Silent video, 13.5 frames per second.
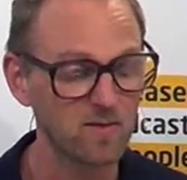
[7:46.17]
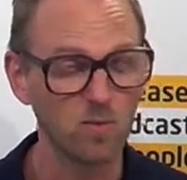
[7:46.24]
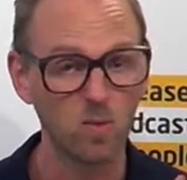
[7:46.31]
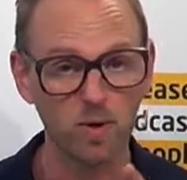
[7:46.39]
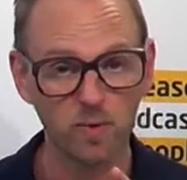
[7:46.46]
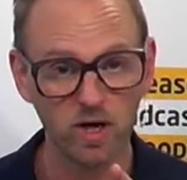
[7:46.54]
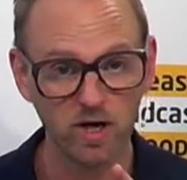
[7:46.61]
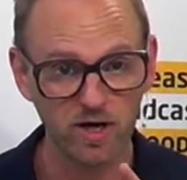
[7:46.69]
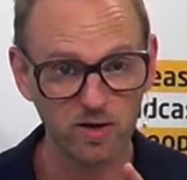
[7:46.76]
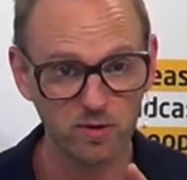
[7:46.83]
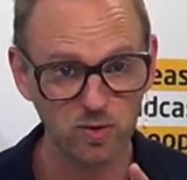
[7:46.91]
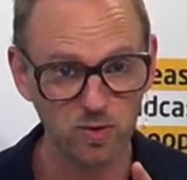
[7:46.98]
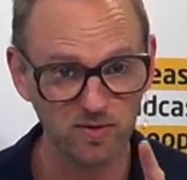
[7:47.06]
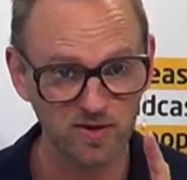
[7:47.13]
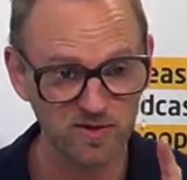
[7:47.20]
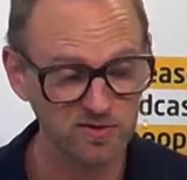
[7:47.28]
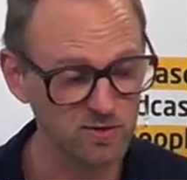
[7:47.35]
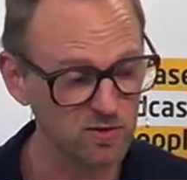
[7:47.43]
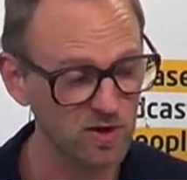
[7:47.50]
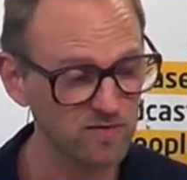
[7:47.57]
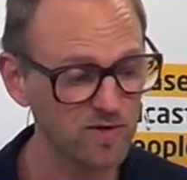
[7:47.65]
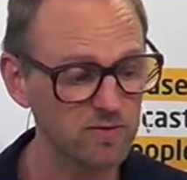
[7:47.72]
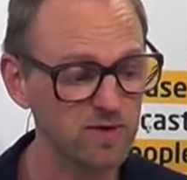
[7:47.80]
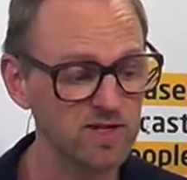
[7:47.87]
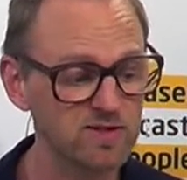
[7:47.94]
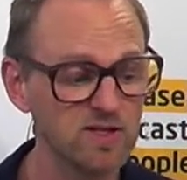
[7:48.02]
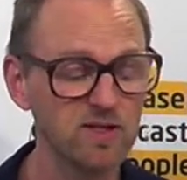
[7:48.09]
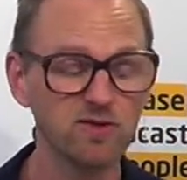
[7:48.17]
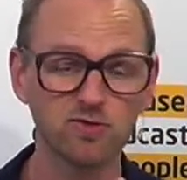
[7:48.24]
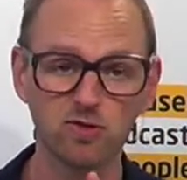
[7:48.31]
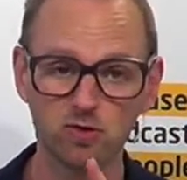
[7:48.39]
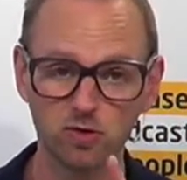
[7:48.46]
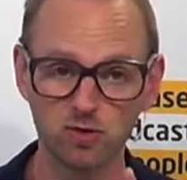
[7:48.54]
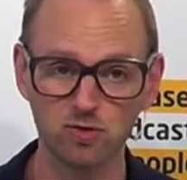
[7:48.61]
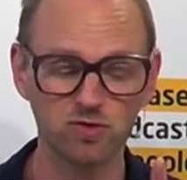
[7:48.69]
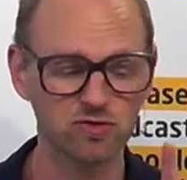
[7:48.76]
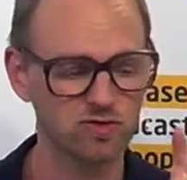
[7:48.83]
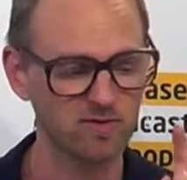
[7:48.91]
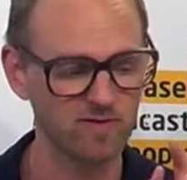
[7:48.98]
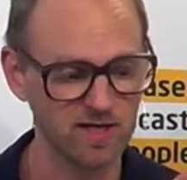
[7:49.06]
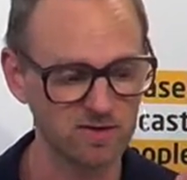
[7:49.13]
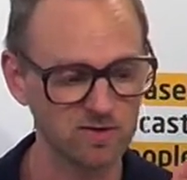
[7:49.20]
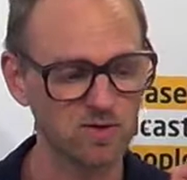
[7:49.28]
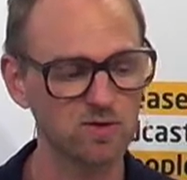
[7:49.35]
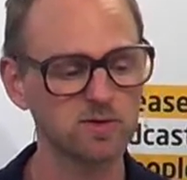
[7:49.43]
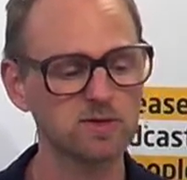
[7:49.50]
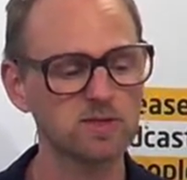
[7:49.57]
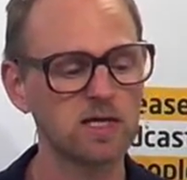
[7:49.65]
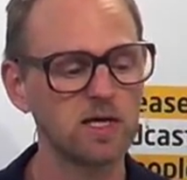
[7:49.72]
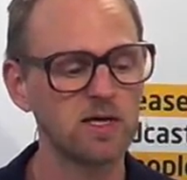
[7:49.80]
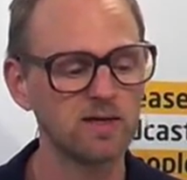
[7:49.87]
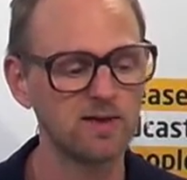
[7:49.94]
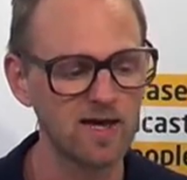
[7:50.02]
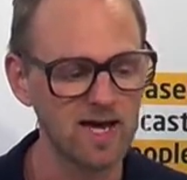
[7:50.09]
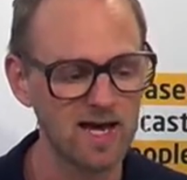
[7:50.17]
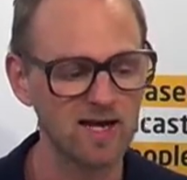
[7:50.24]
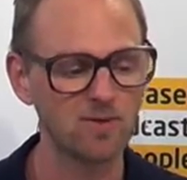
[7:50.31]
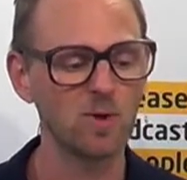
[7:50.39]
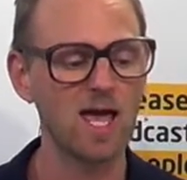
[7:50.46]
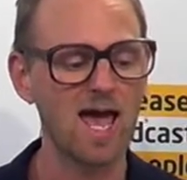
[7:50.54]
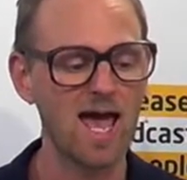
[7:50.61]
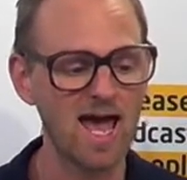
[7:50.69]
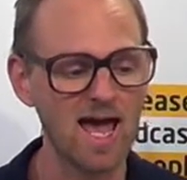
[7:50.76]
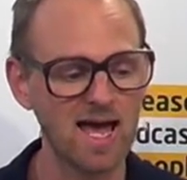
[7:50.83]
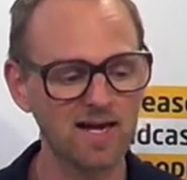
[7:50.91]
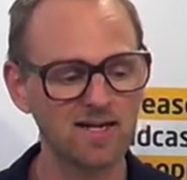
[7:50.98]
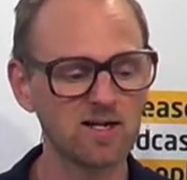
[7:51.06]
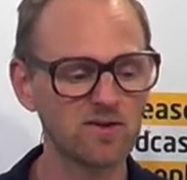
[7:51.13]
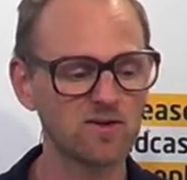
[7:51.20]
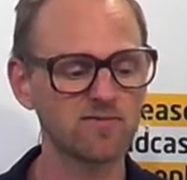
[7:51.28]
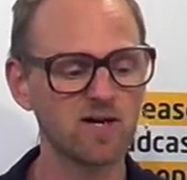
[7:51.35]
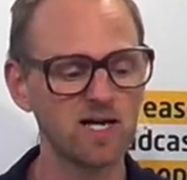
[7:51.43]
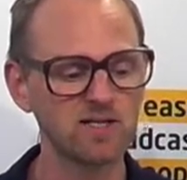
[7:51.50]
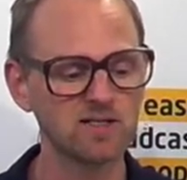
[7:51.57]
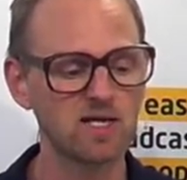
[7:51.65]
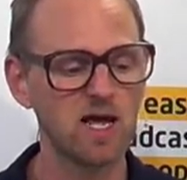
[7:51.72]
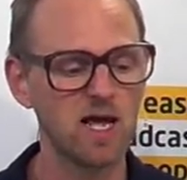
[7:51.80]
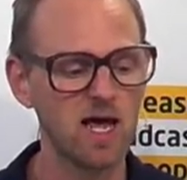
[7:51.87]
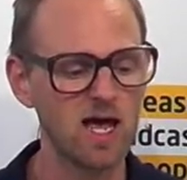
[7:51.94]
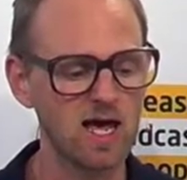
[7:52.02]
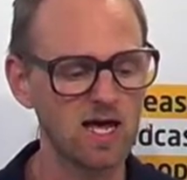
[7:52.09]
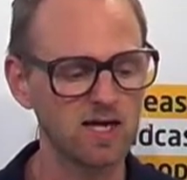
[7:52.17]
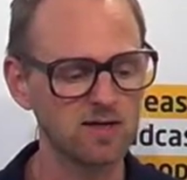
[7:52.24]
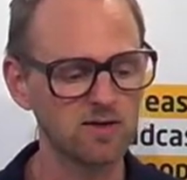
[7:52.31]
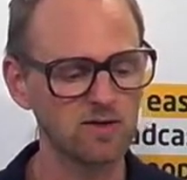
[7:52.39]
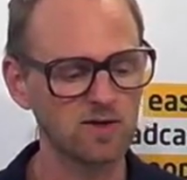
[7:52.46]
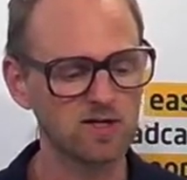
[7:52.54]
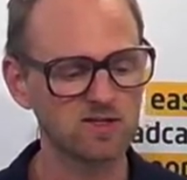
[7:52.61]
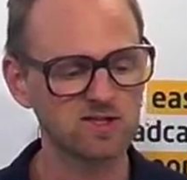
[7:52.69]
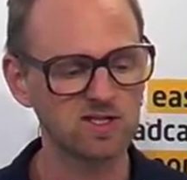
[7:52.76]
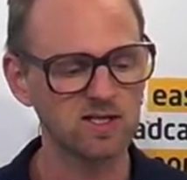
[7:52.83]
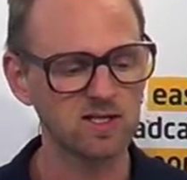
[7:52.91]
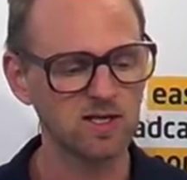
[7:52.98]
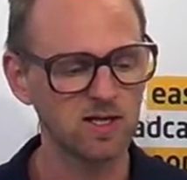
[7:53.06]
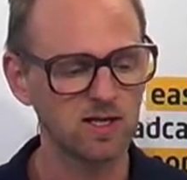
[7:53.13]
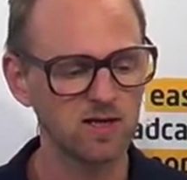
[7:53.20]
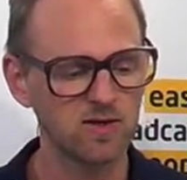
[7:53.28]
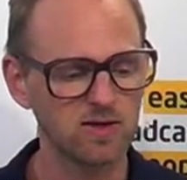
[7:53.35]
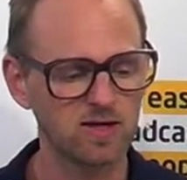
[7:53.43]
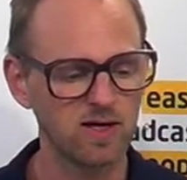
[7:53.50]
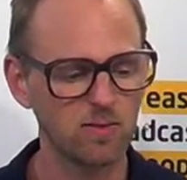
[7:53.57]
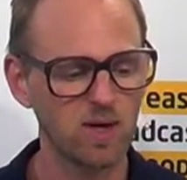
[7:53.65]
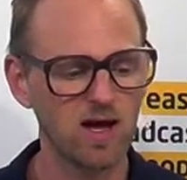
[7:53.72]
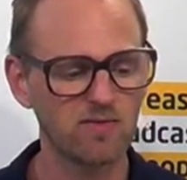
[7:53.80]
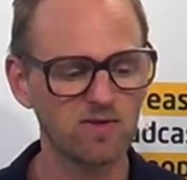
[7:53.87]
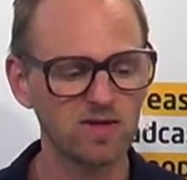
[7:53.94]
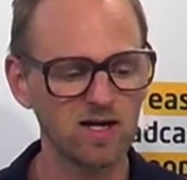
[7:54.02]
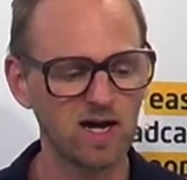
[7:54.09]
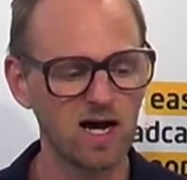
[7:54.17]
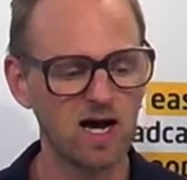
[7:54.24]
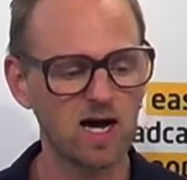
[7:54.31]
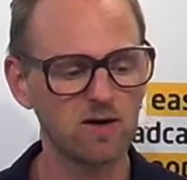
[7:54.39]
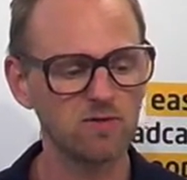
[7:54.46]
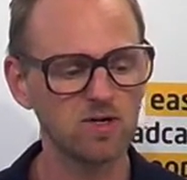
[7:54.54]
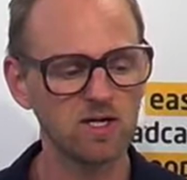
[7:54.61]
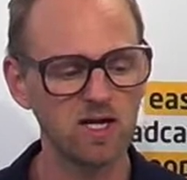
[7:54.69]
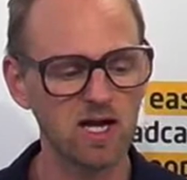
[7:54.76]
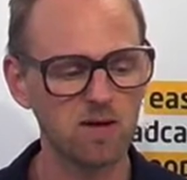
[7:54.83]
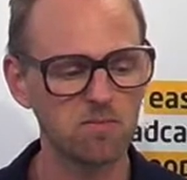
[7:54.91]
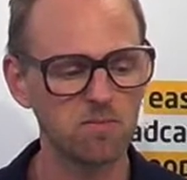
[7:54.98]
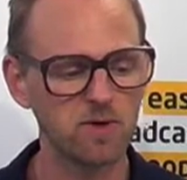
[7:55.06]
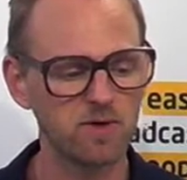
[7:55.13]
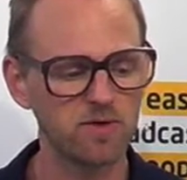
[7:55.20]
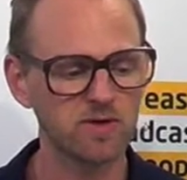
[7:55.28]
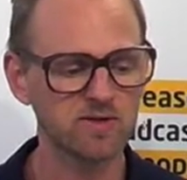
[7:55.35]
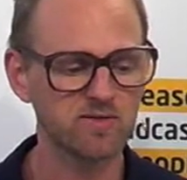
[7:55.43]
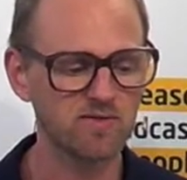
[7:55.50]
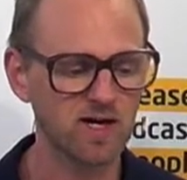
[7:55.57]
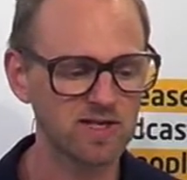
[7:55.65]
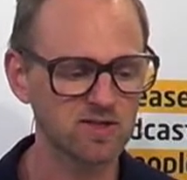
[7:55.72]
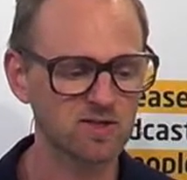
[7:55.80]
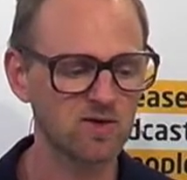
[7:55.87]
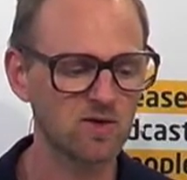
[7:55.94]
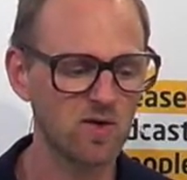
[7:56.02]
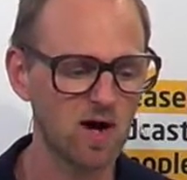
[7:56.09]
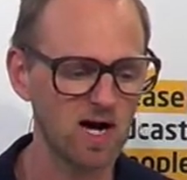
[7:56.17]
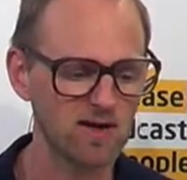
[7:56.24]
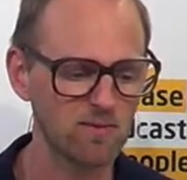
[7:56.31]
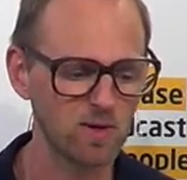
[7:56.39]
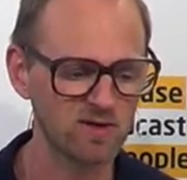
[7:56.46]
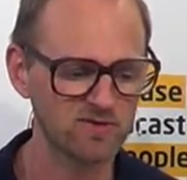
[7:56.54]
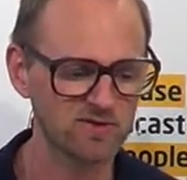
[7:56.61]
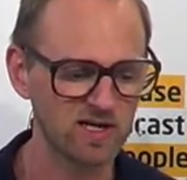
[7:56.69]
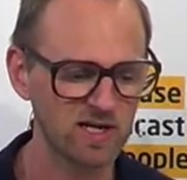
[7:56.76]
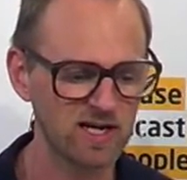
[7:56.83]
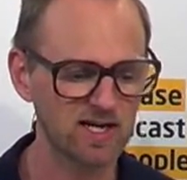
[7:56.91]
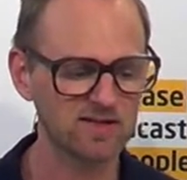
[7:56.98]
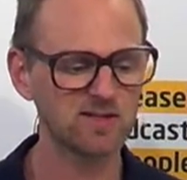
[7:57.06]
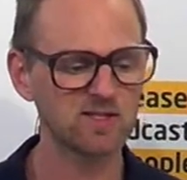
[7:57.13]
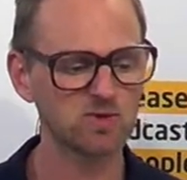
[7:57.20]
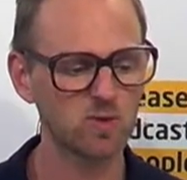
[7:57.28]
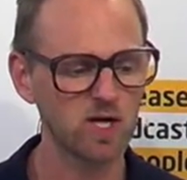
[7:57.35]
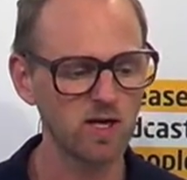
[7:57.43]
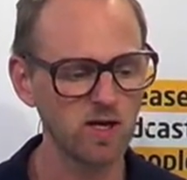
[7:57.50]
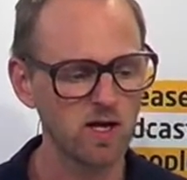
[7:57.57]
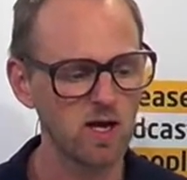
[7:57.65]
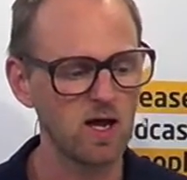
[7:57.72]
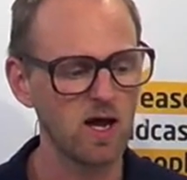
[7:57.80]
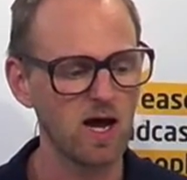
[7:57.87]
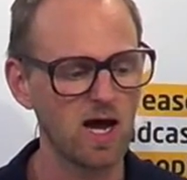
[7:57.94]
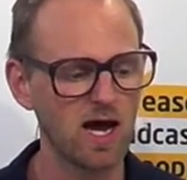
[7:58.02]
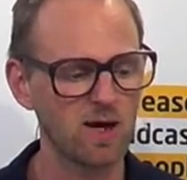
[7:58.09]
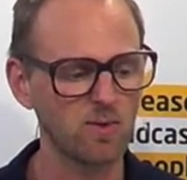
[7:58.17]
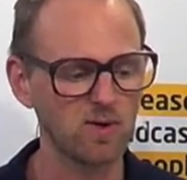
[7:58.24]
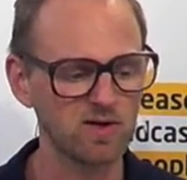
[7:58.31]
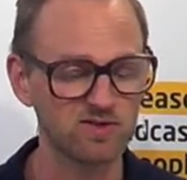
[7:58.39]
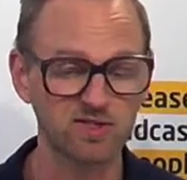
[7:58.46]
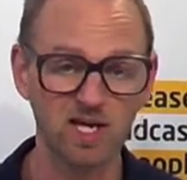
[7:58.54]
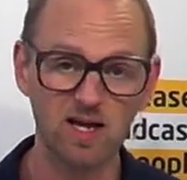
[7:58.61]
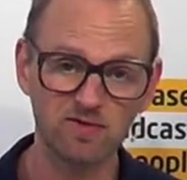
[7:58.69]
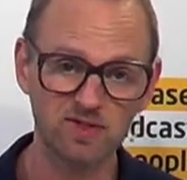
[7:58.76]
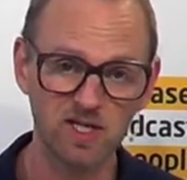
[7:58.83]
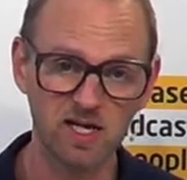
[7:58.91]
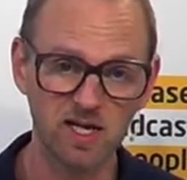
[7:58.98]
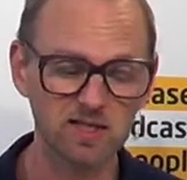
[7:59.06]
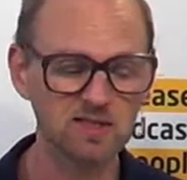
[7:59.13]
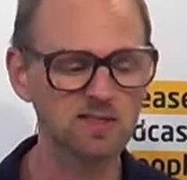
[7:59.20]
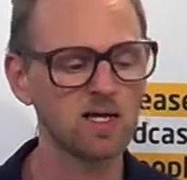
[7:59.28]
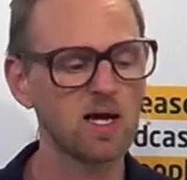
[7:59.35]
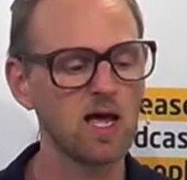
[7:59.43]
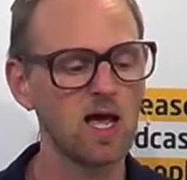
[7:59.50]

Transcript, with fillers: what we're going to do with this new configuration is to choose device course, then we add another device, and you can see here we have the Arri Amira device core. I will select this one, I will save settings,